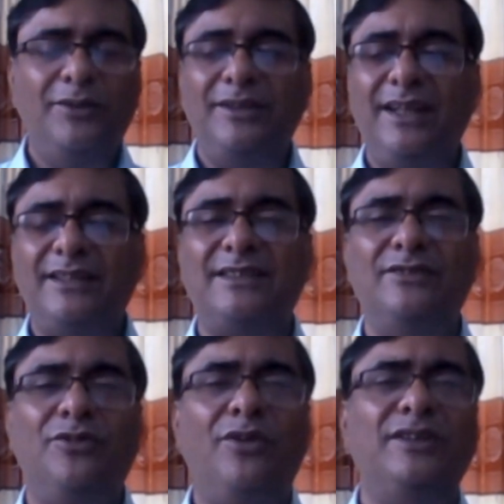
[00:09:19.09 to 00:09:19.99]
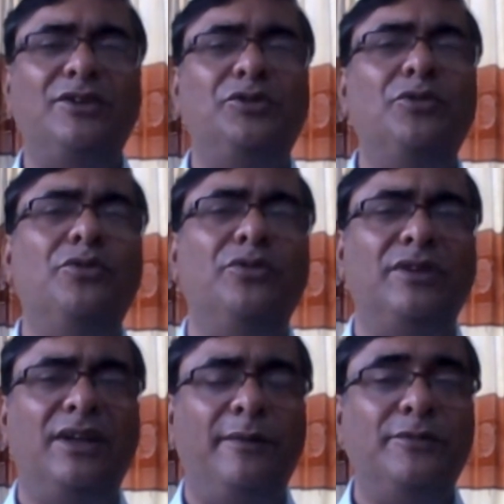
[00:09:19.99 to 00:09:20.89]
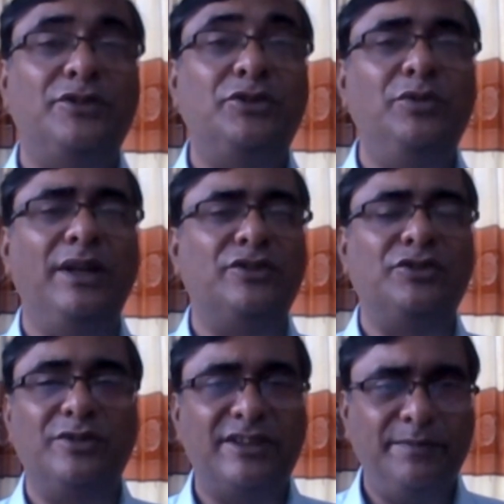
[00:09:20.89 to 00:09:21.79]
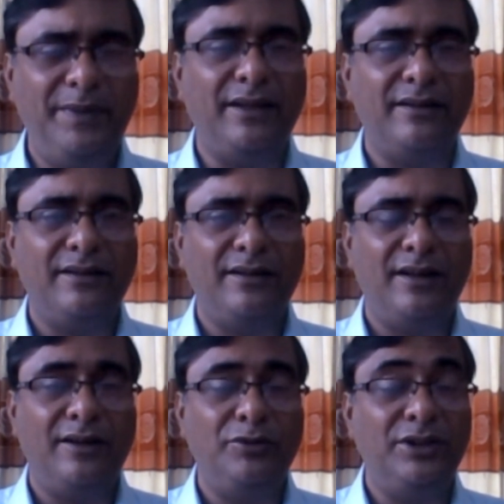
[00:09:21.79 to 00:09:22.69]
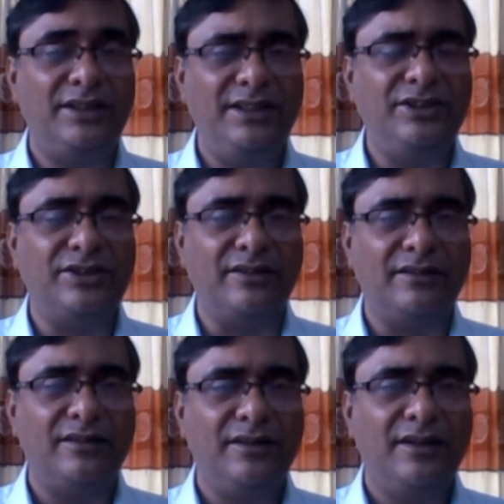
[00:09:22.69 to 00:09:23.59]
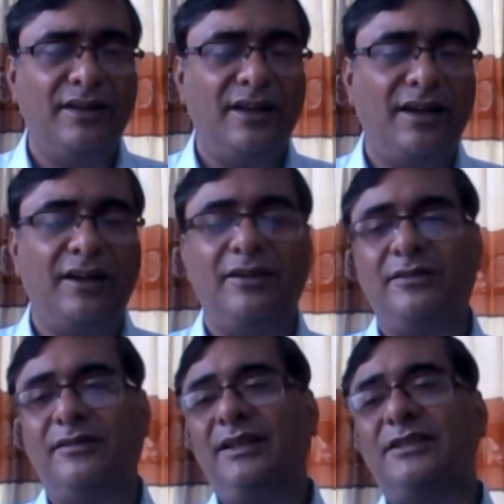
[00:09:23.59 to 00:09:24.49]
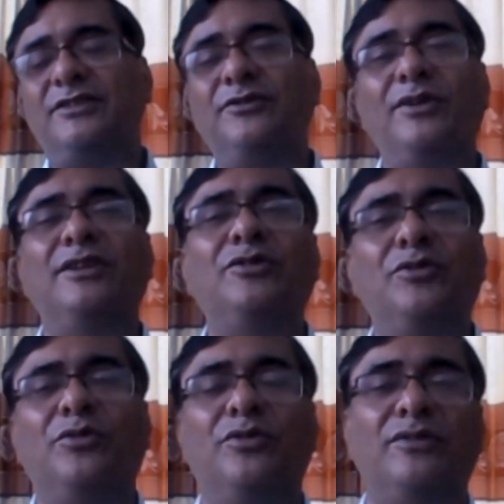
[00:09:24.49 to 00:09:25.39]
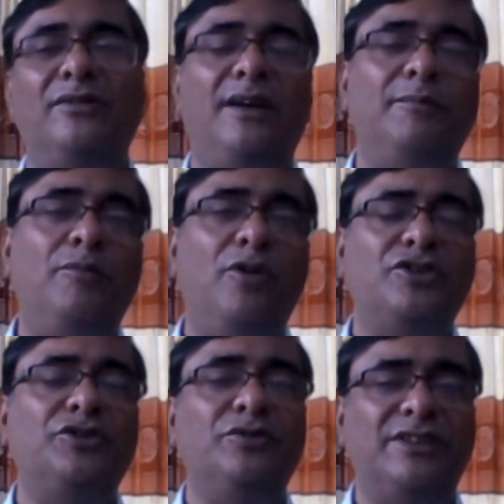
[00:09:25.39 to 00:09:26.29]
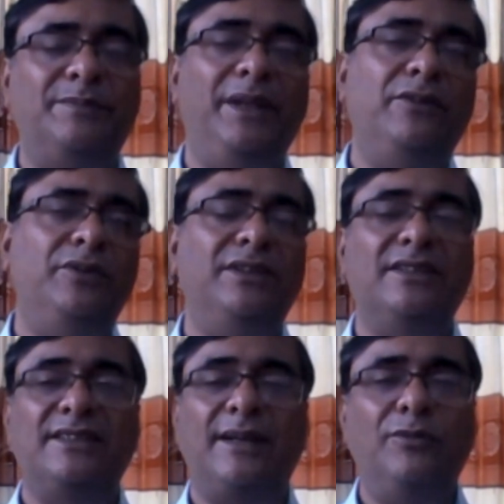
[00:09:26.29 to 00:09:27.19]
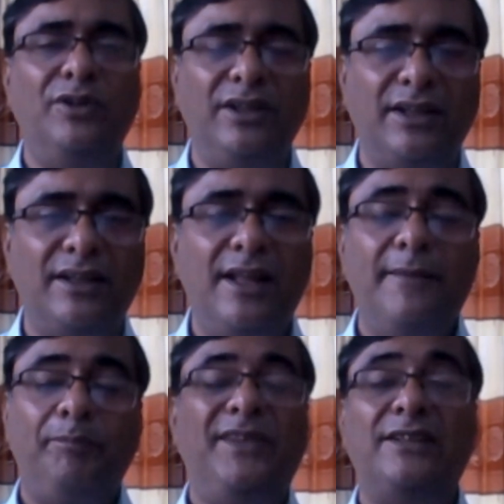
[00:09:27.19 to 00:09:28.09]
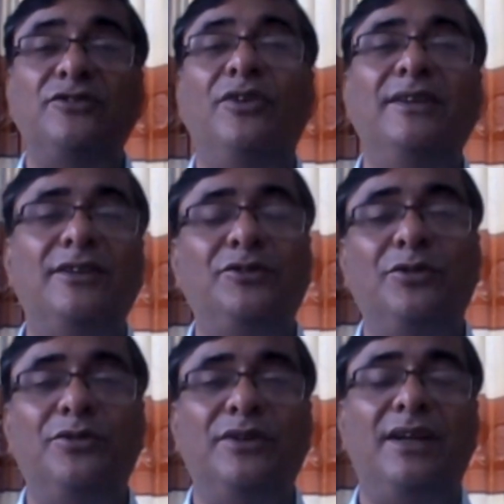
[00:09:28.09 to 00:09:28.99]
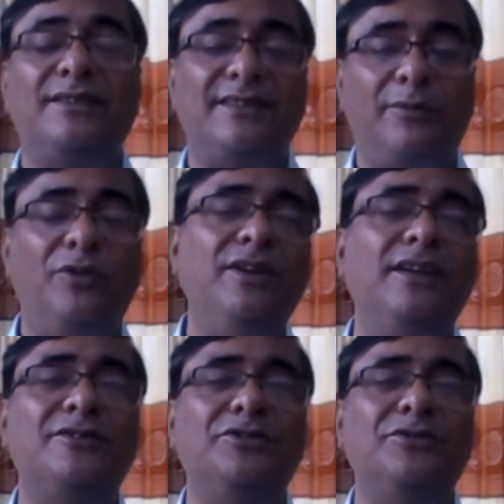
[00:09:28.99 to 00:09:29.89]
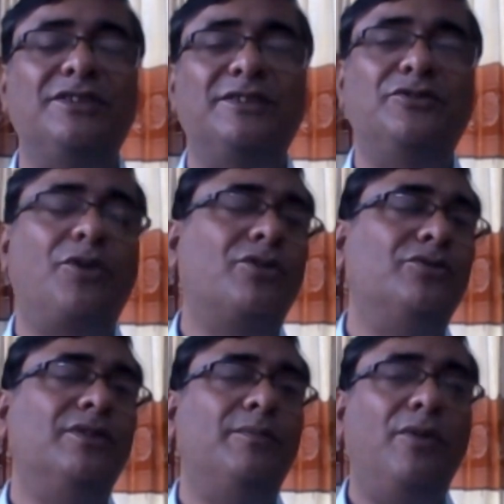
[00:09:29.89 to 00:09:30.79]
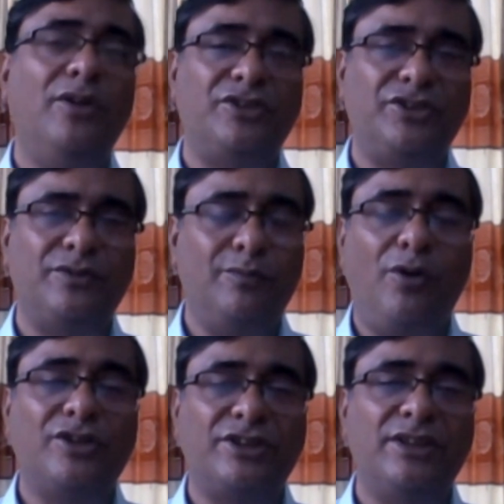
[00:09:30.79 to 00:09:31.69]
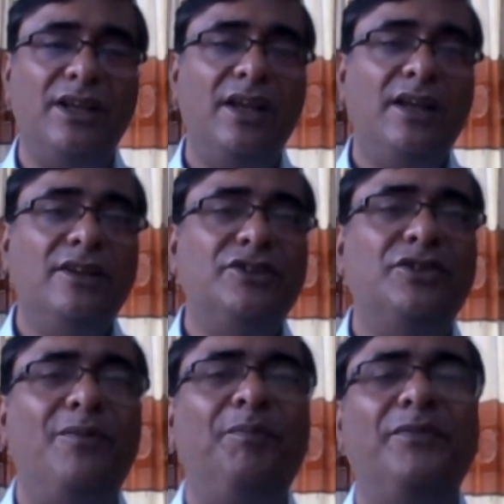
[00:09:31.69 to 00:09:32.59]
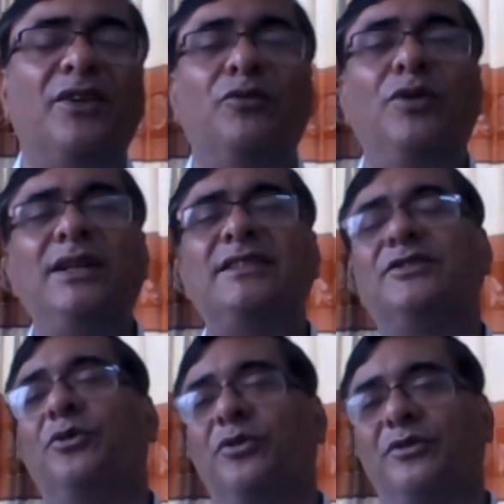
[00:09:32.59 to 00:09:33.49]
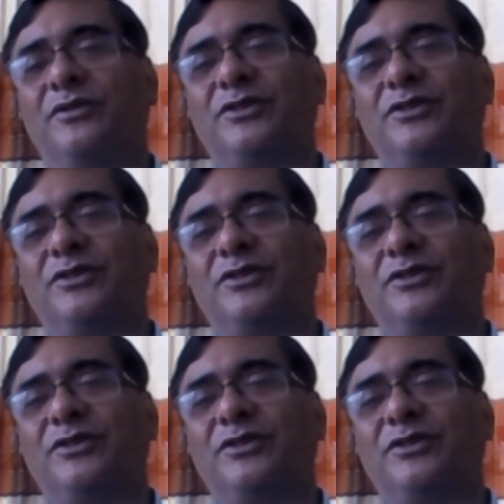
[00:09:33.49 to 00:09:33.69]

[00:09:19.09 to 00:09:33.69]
That's not the tone a student should speak with a teacher. That's not the tone a boss should speak with the subordinate. That's not the tone a subordinate should talk to the boss. So, what is tone?